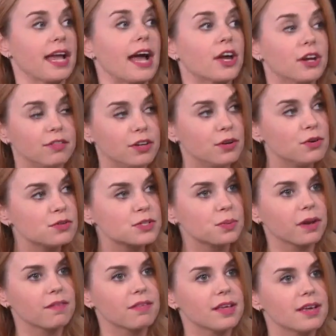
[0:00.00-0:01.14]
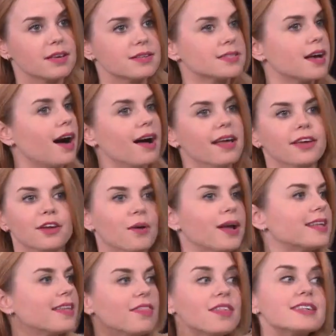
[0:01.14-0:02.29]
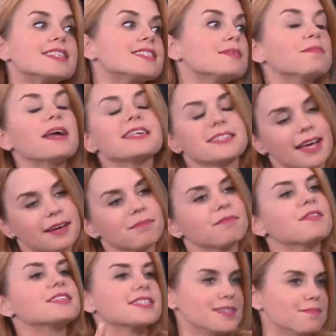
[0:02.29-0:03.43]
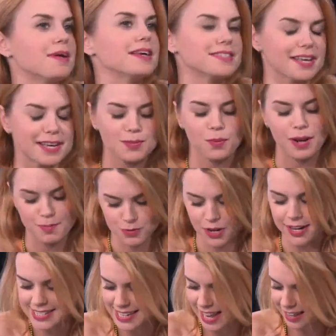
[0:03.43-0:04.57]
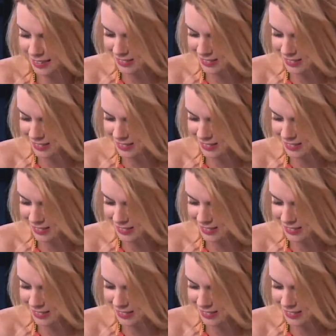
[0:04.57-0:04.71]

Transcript: I could have used one of these. This is amazing. This is amazing is what I'm trying to say.